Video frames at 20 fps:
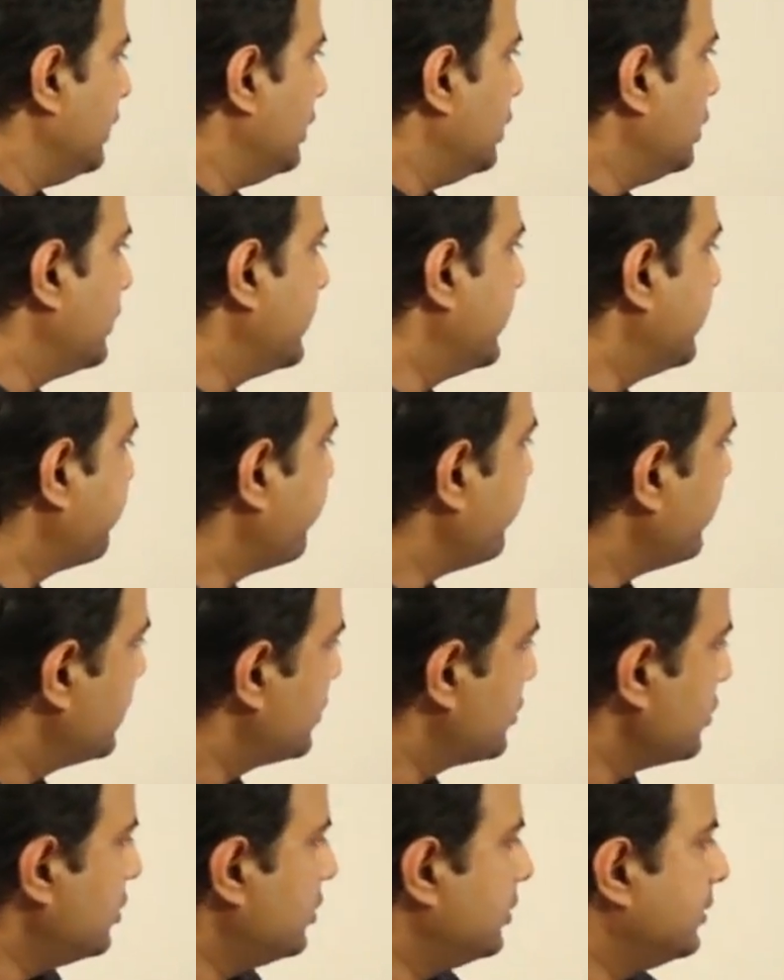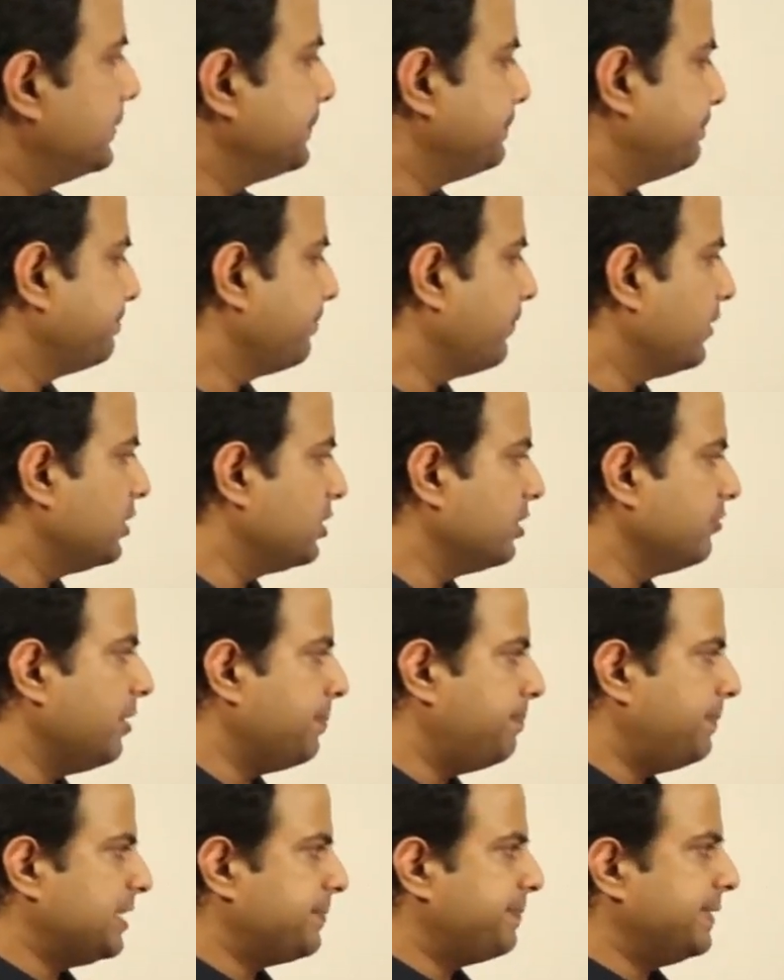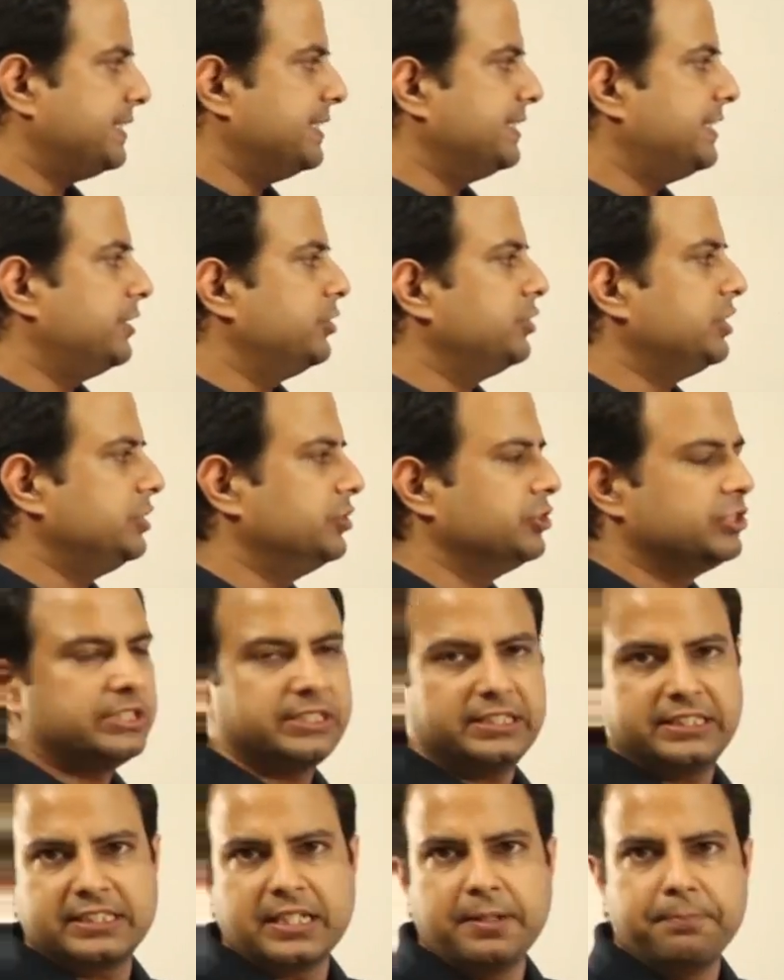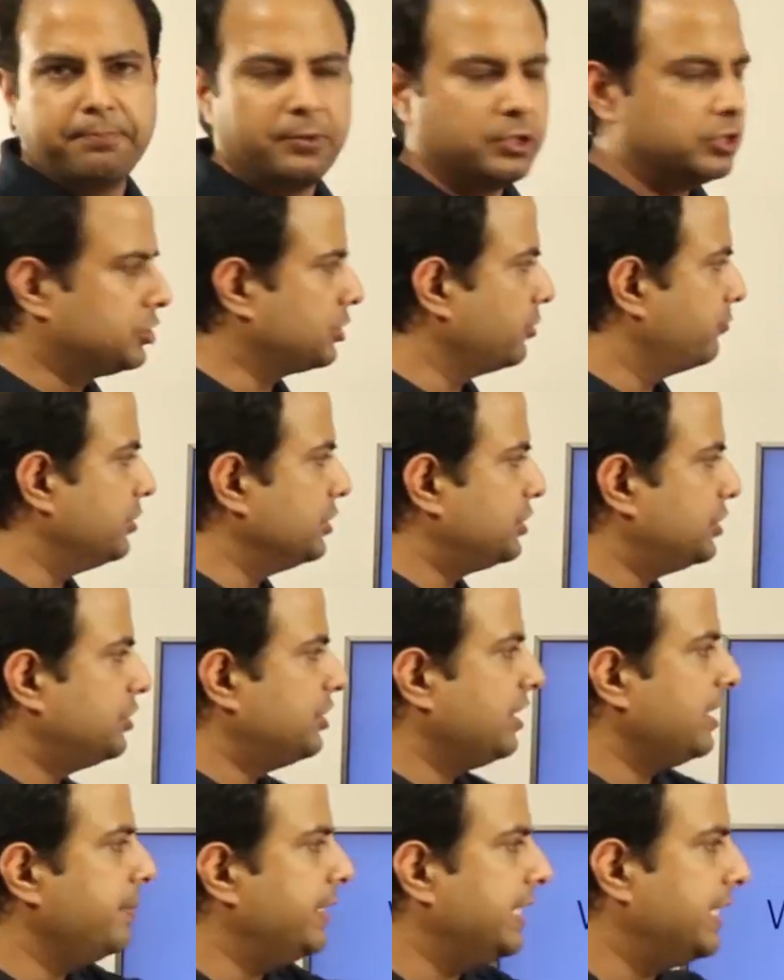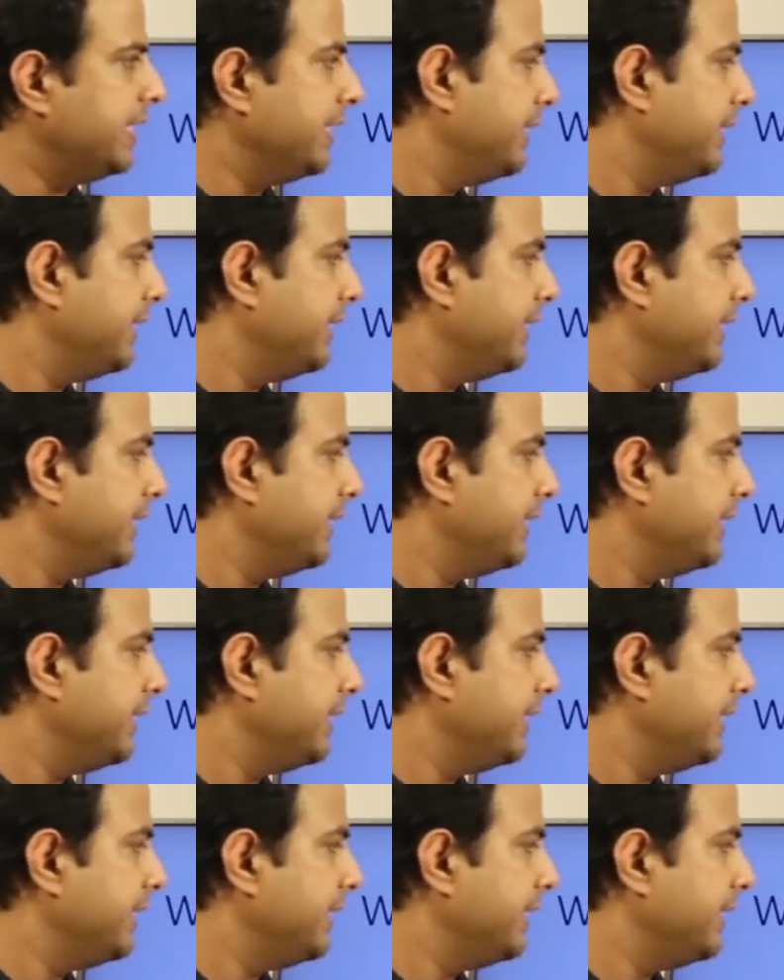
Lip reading: Okay, so web page presented to the user is composed of a streaming